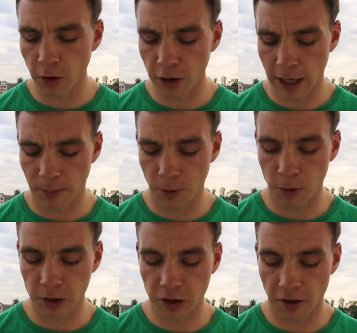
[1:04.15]
we've got a couple of
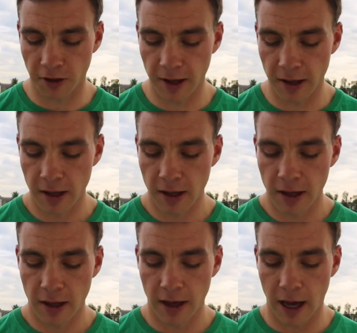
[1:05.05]
questions here.
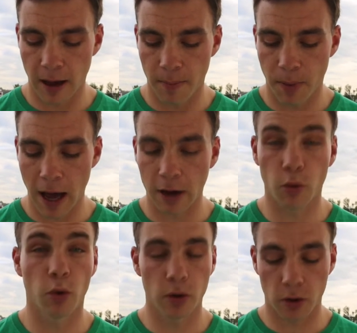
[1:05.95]
Bark
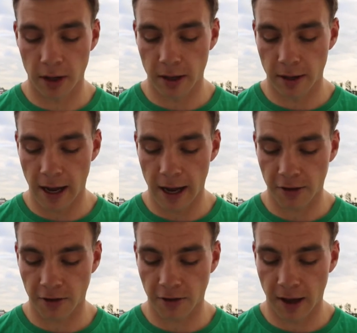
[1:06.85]
Wilk
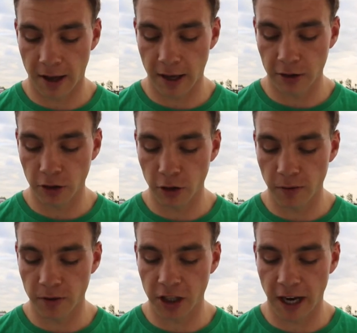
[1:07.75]
asks, did you
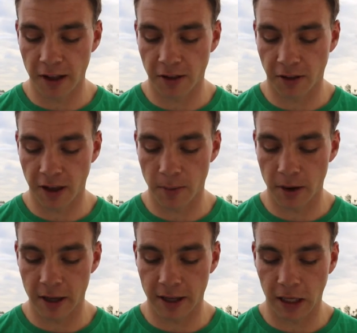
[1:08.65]
have a chance to see a
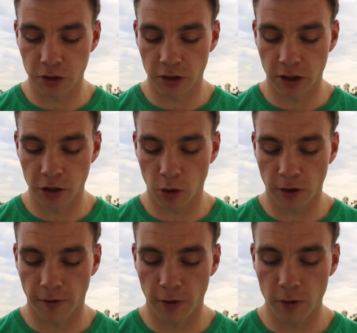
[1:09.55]
bit of the country and enjoy
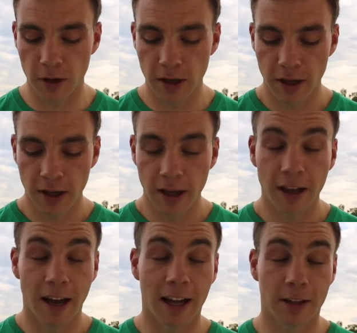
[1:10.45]
the food?
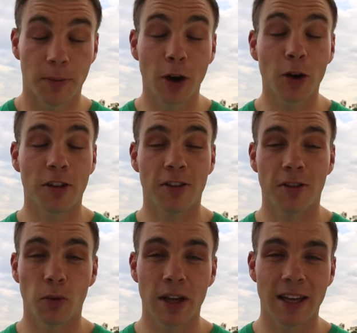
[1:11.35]
To be honest,
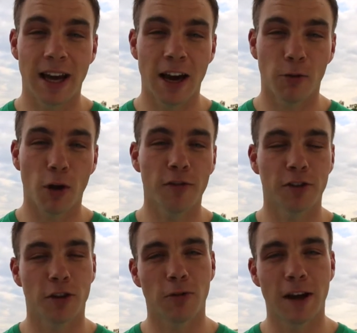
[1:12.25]
we arrived
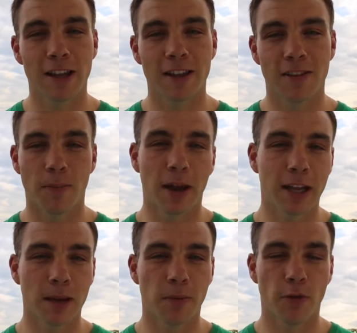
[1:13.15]
into the rally the
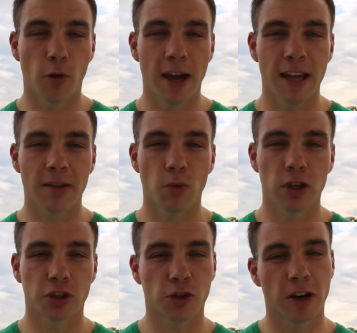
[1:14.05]
Monday beforehand.
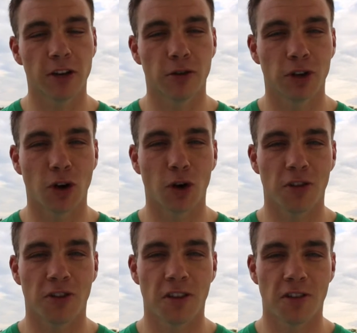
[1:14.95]
We're straight into
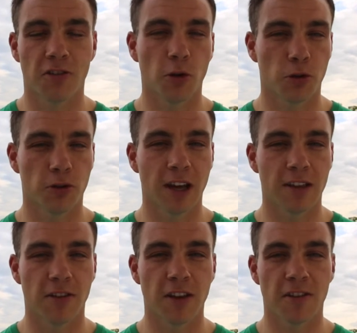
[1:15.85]
reconnaissance, 2 or 3
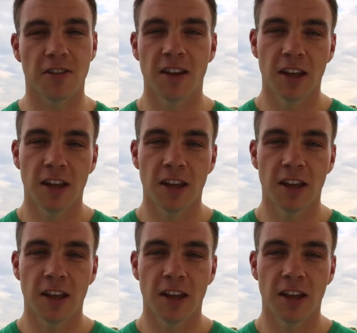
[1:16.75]
days of this,